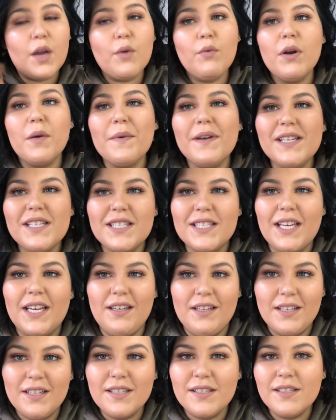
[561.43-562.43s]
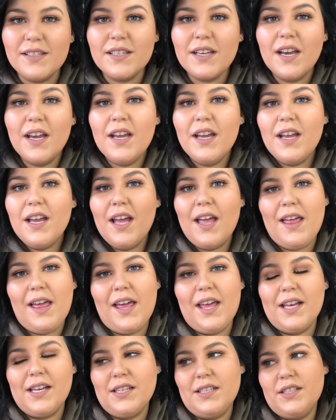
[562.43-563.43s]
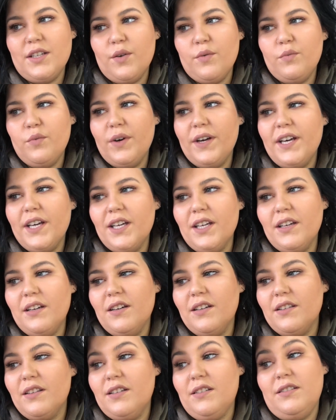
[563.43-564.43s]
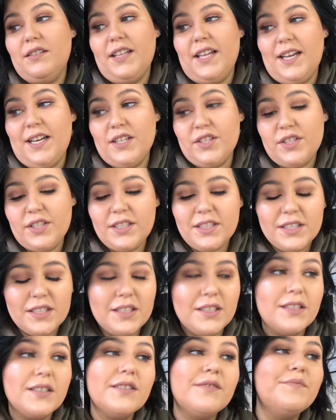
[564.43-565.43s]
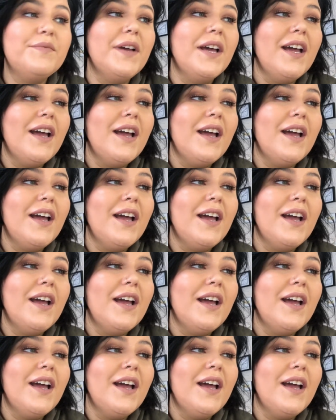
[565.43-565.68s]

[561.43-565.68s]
where my skin is and where the lash is.